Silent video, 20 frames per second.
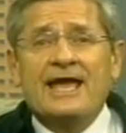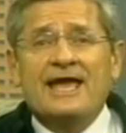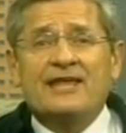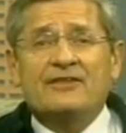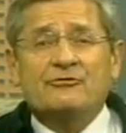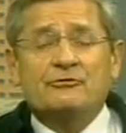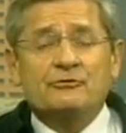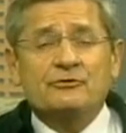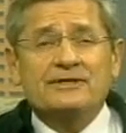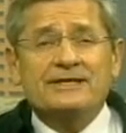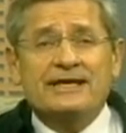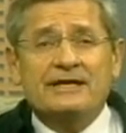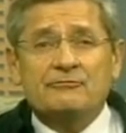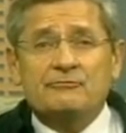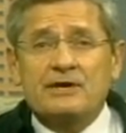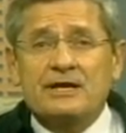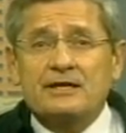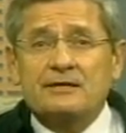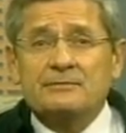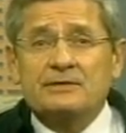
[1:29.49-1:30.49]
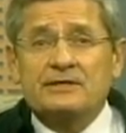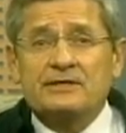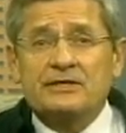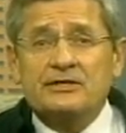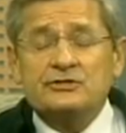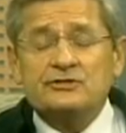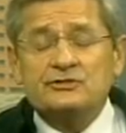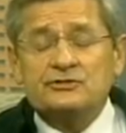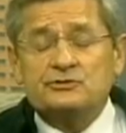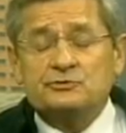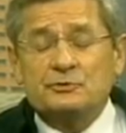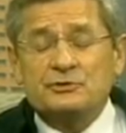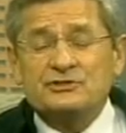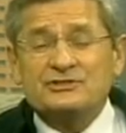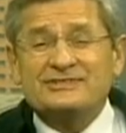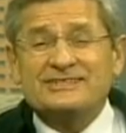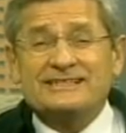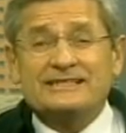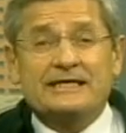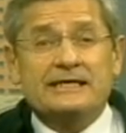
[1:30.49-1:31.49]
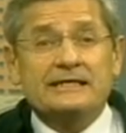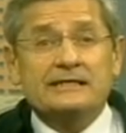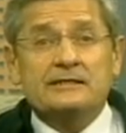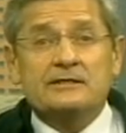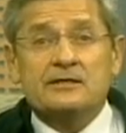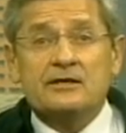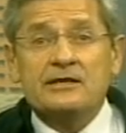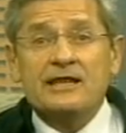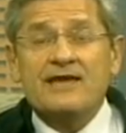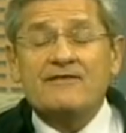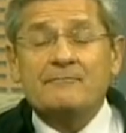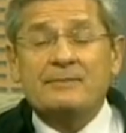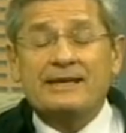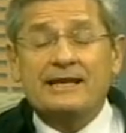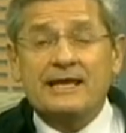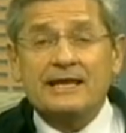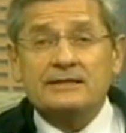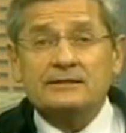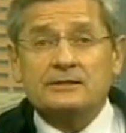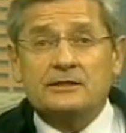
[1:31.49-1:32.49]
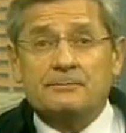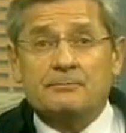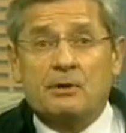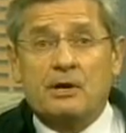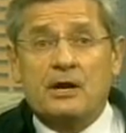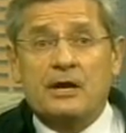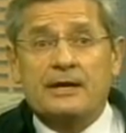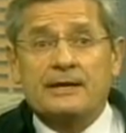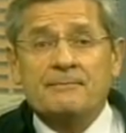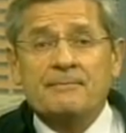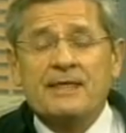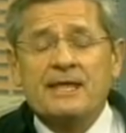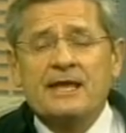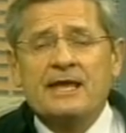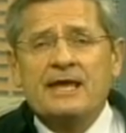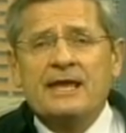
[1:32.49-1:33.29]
had 38 recommendations, which to date none have been acted upon.